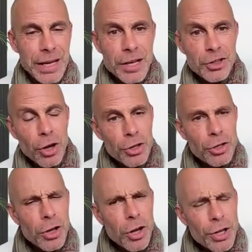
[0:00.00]
And I
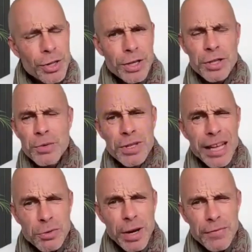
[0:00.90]
started to learn this, and
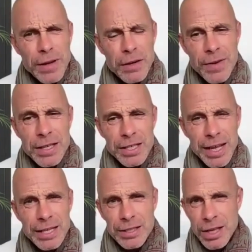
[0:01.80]
that's what I found
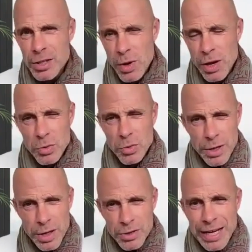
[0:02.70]
fascinating. So that's why it was
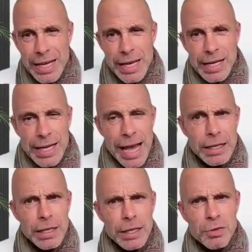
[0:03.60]
one of those
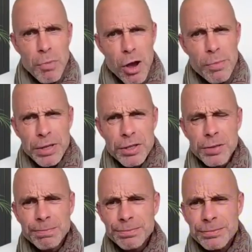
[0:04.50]
catalyst
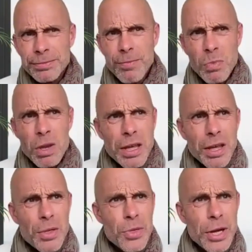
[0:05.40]
moments
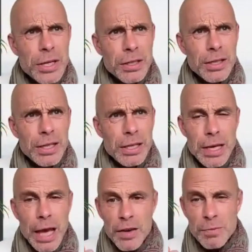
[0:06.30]
that
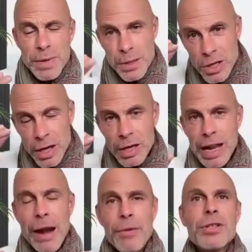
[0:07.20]
gave me this
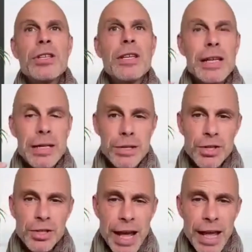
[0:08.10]
clarity and
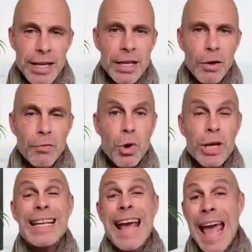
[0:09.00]
understanding of
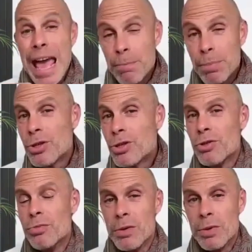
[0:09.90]
what had happened
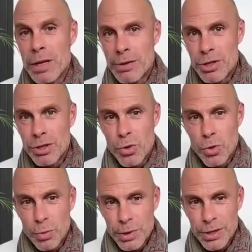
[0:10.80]
to me when I was in
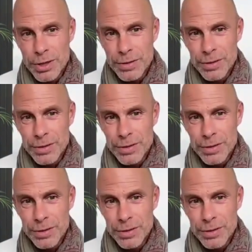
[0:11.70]
corporate.